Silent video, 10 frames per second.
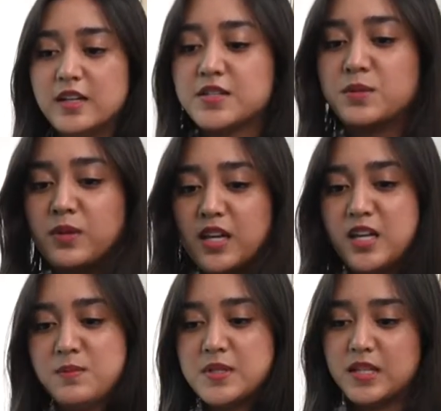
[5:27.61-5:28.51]
some
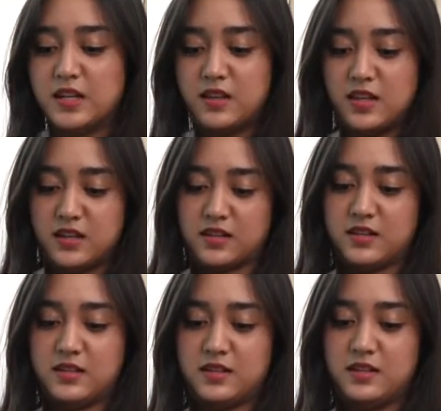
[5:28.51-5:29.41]
games, and I think
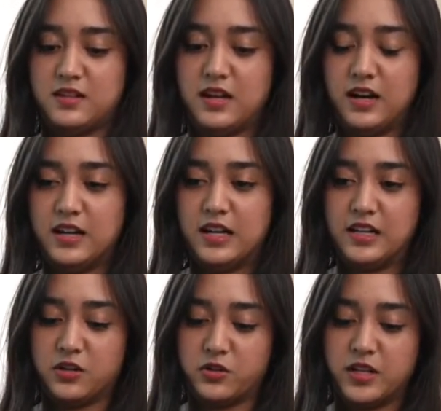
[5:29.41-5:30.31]
ang
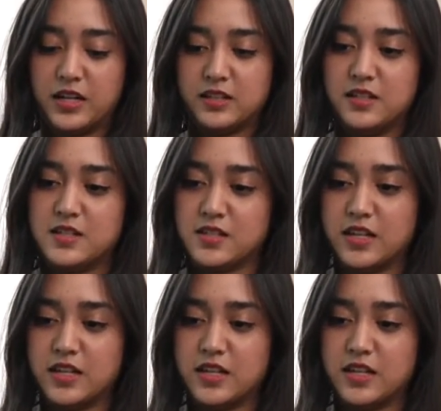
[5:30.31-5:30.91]
lalaroin natin is